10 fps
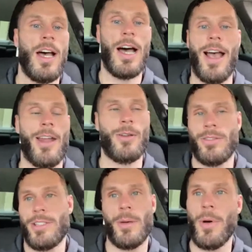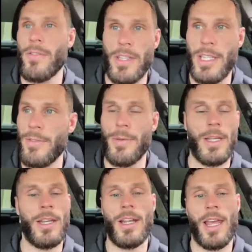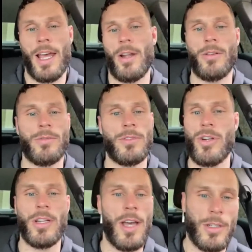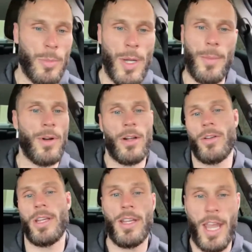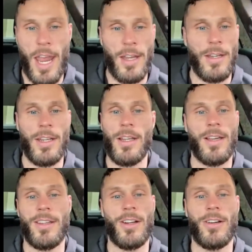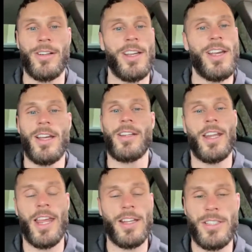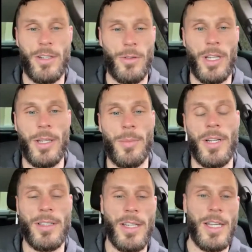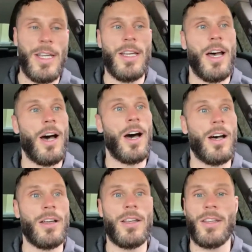I don't jump off the deep end. Like, I don't drink Dr. Pepper. I don't eat candy. You know, none of that shit really. But I